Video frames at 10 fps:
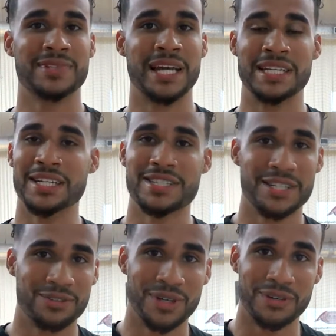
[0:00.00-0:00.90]
That didn't
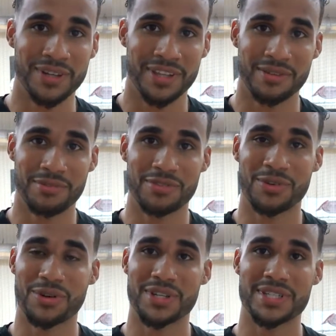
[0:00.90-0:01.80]
sit well with him, of
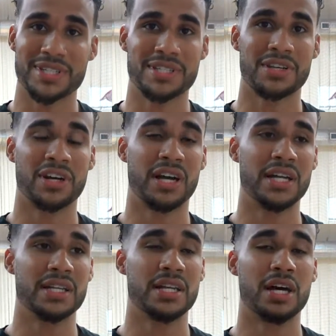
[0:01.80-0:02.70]
course, and so
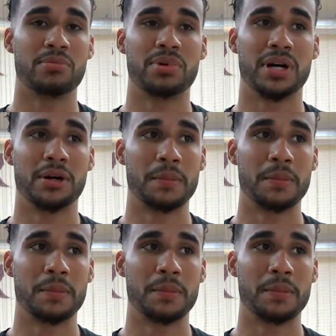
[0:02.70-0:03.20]
I ended up